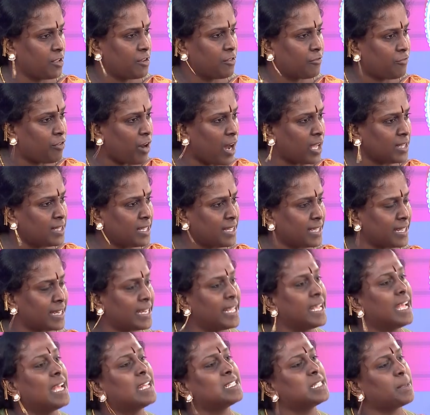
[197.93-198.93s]
Father
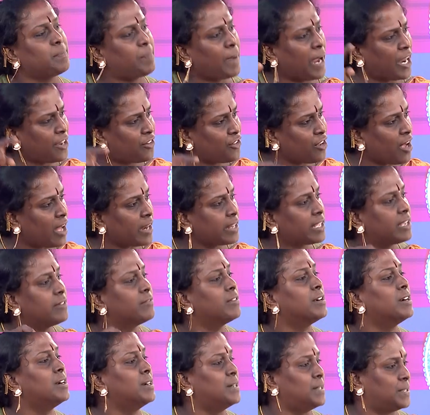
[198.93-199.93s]
is a patriarchy
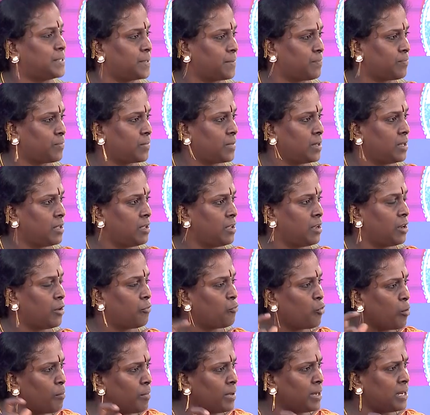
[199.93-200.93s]
word.
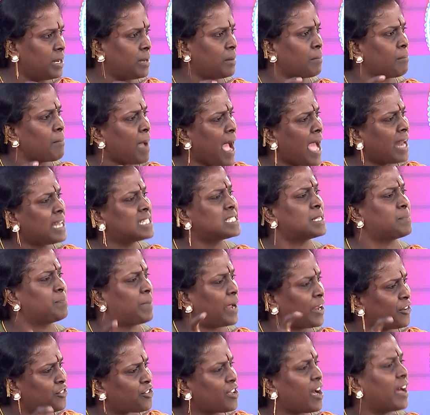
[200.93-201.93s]
Woman, man is a
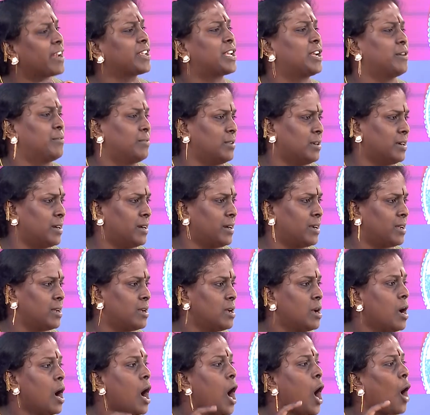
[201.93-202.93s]
patriarchy word.
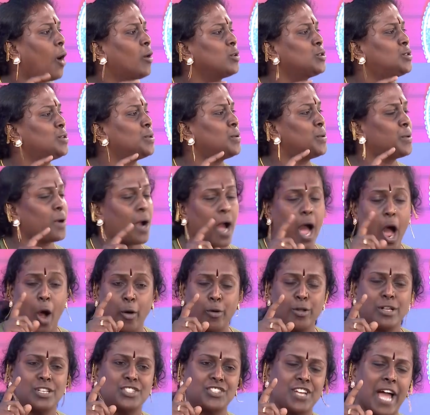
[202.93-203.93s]
How do you, how
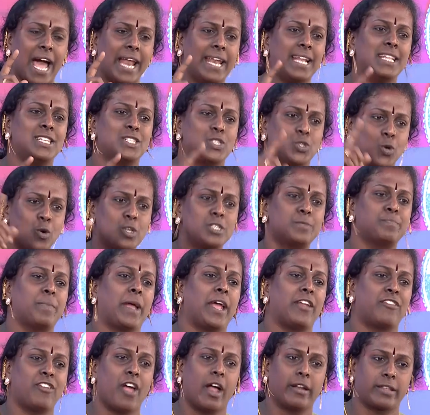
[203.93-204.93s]
do you challenge those
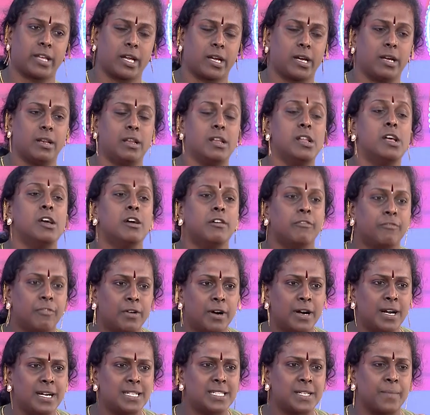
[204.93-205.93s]
patriarchal
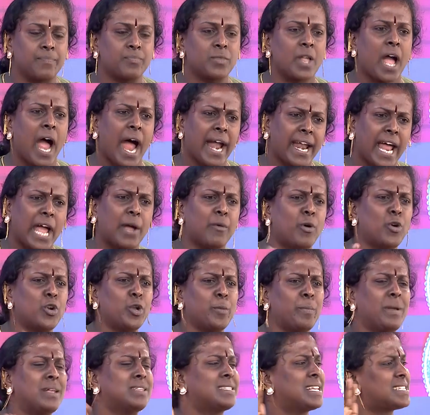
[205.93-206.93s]
words? and I want to
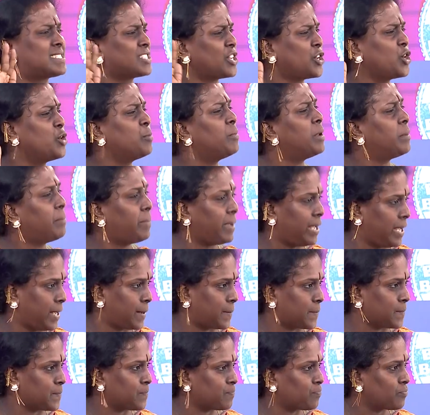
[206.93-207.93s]
be just a human being.